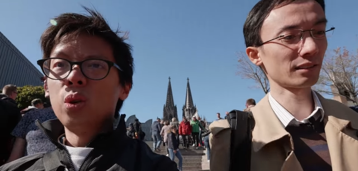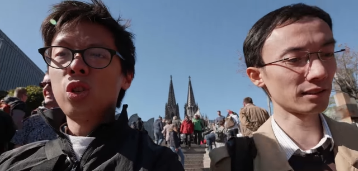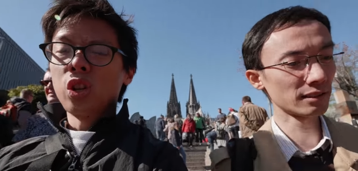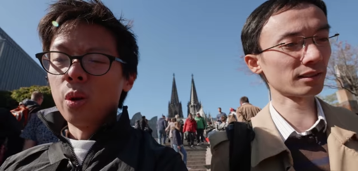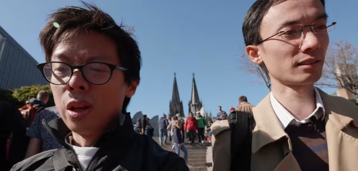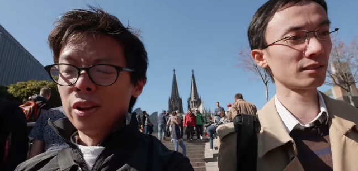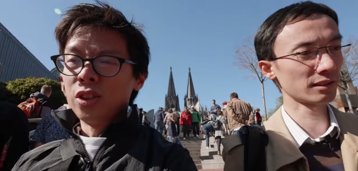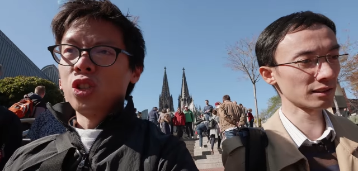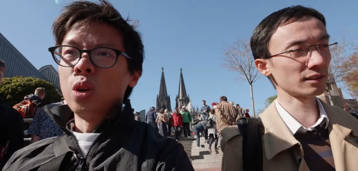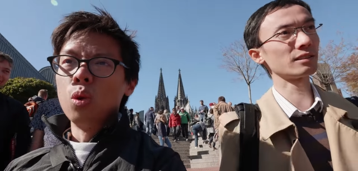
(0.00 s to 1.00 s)
Speaker 1: goes to show that
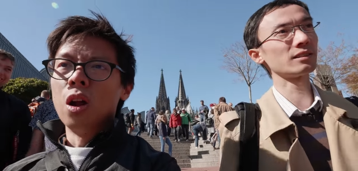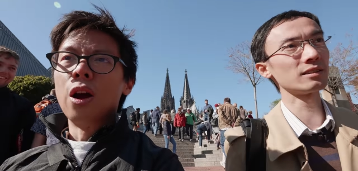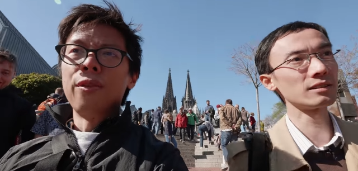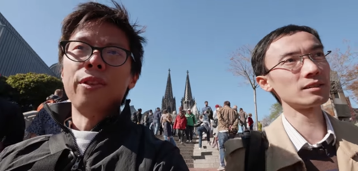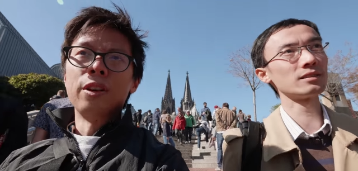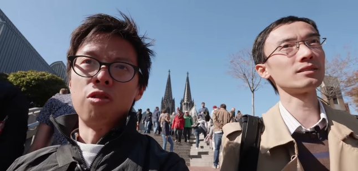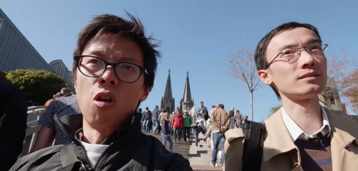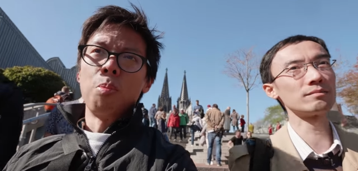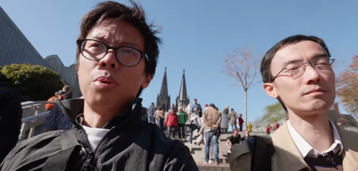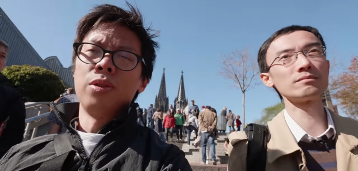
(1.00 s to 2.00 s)
there's still life in
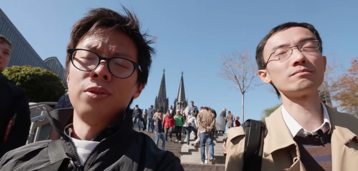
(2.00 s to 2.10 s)
crop